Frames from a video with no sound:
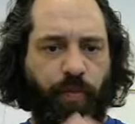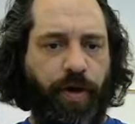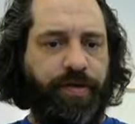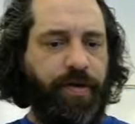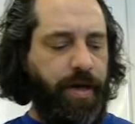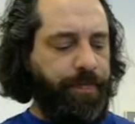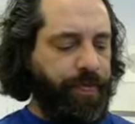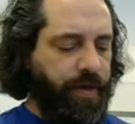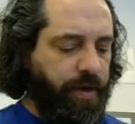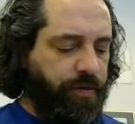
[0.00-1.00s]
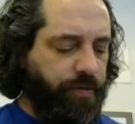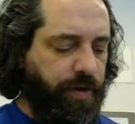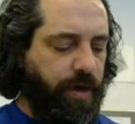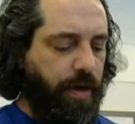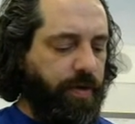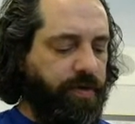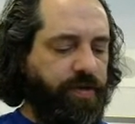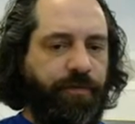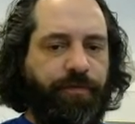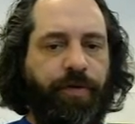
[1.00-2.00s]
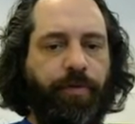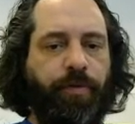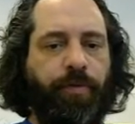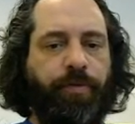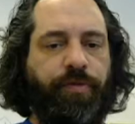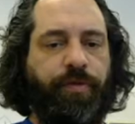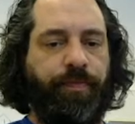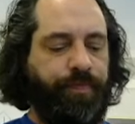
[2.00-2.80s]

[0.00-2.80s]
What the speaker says: one time. So in here, I'm going to say fill rooms.